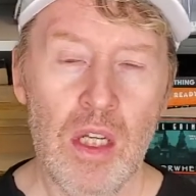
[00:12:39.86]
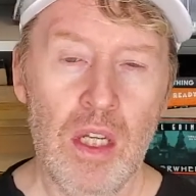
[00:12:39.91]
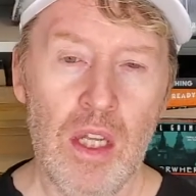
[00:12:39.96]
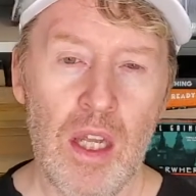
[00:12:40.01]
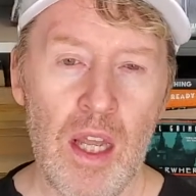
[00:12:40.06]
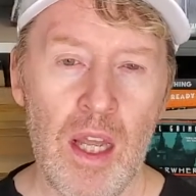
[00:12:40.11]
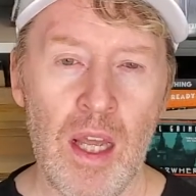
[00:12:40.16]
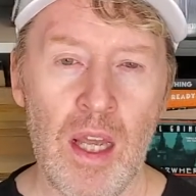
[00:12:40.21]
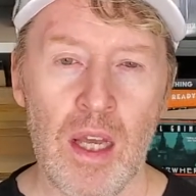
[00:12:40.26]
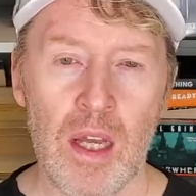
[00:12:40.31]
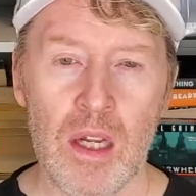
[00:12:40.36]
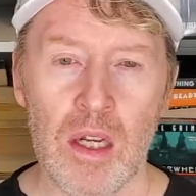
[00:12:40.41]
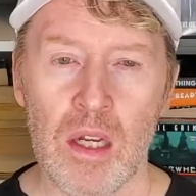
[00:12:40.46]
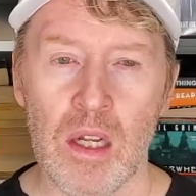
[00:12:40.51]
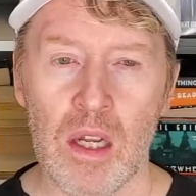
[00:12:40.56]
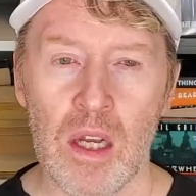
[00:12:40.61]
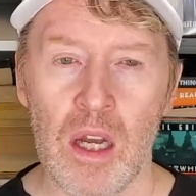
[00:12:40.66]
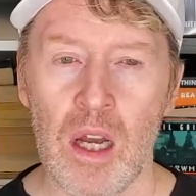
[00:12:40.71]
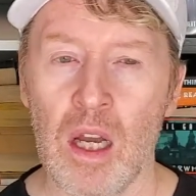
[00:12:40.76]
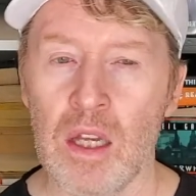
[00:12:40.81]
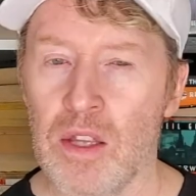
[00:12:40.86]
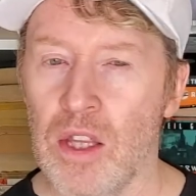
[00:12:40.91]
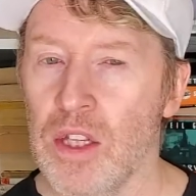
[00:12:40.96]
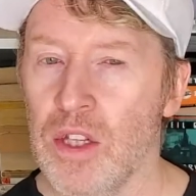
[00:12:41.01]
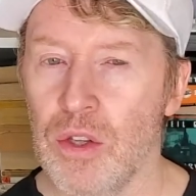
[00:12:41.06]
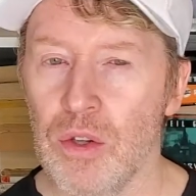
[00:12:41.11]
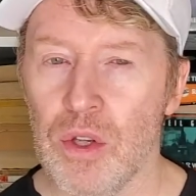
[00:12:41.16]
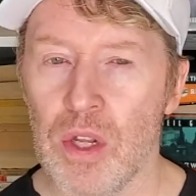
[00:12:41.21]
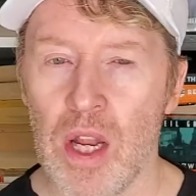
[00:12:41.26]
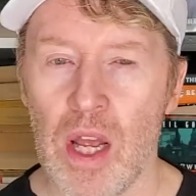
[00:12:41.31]
And I think
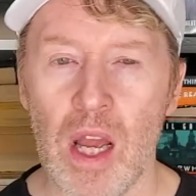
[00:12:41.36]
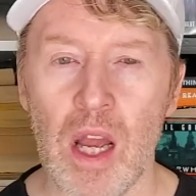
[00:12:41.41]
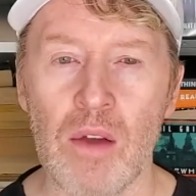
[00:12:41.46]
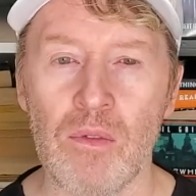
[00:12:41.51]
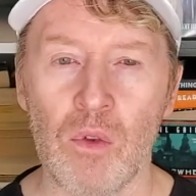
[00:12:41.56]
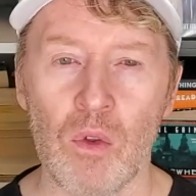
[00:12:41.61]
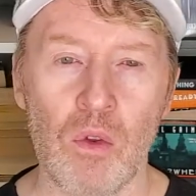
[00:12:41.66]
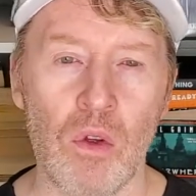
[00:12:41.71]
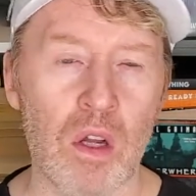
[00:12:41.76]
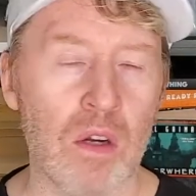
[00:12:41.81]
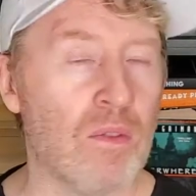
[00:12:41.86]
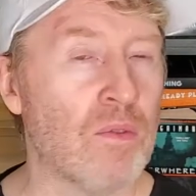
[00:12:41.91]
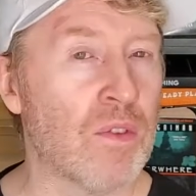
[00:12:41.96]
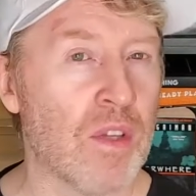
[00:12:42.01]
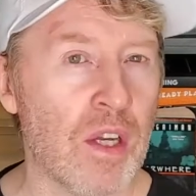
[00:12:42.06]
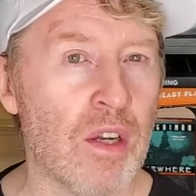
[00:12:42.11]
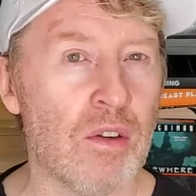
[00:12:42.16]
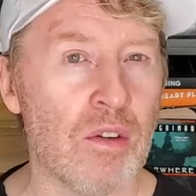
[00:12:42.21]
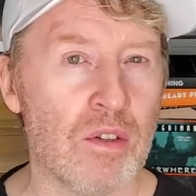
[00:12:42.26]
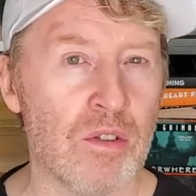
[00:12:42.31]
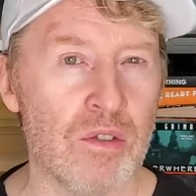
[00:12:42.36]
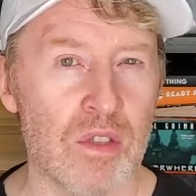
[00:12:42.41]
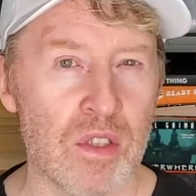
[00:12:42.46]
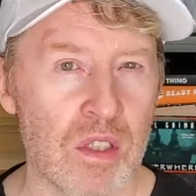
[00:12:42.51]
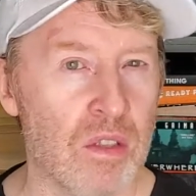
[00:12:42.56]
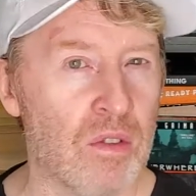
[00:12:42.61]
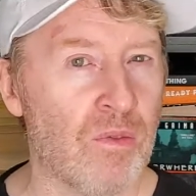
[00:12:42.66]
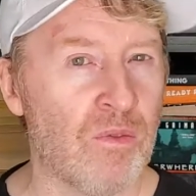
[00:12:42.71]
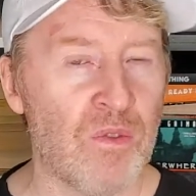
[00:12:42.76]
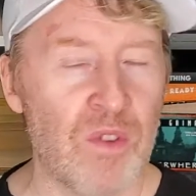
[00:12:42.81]
you could have a lot of characters
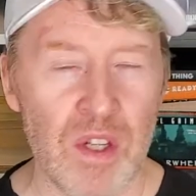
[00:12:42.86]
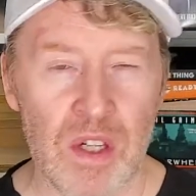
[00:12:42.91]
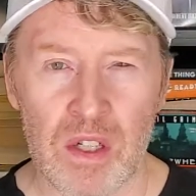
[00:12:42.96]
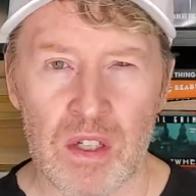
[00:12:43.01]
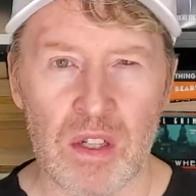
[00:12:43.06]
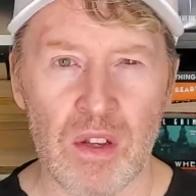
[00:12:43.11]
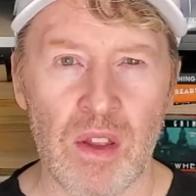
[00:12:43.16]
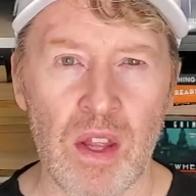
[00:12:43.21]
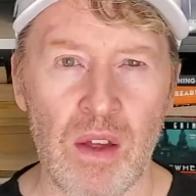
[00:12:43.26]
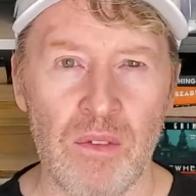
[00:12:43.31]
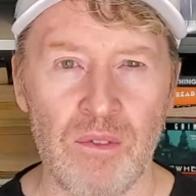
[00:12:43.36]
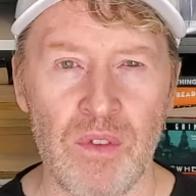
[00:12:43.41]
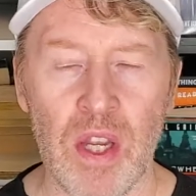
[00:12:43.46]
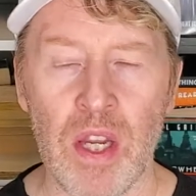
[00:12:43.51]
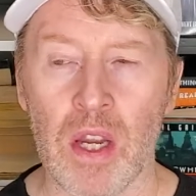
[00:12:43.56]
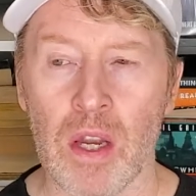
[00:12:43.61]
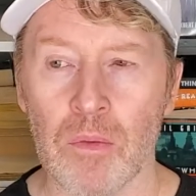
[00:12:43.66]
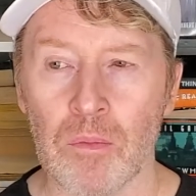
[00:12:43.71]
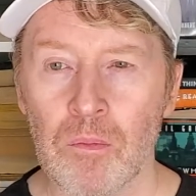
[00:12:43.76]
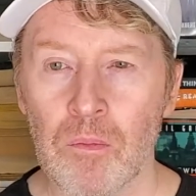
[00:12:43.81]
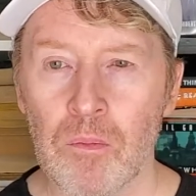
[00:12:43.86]
that fit into that vein.